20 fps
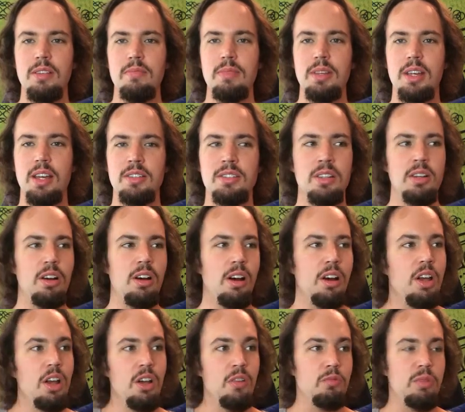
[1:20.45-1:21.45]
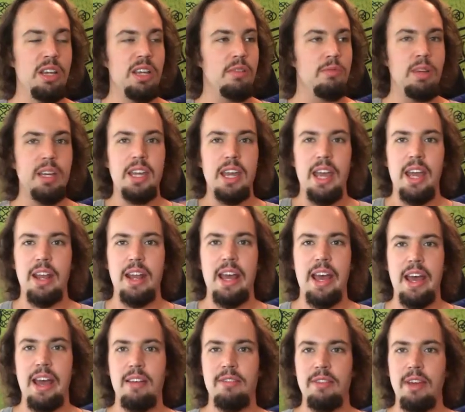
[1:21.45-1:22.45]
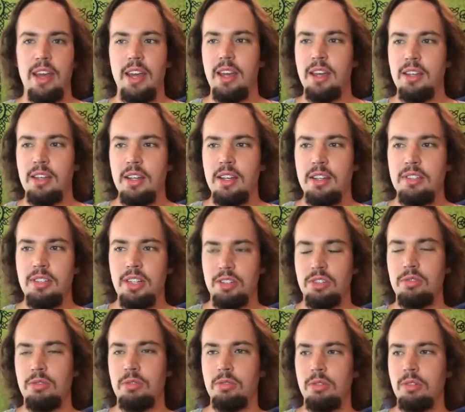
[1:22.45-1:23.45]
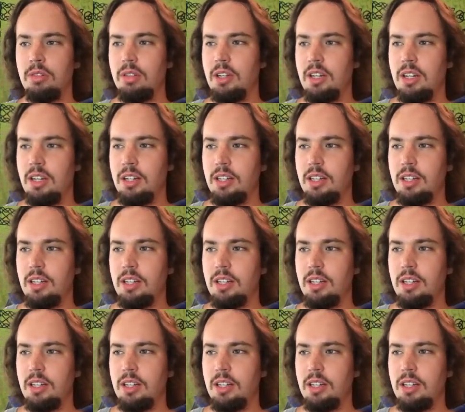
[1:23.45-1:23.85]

because we can't have a sexual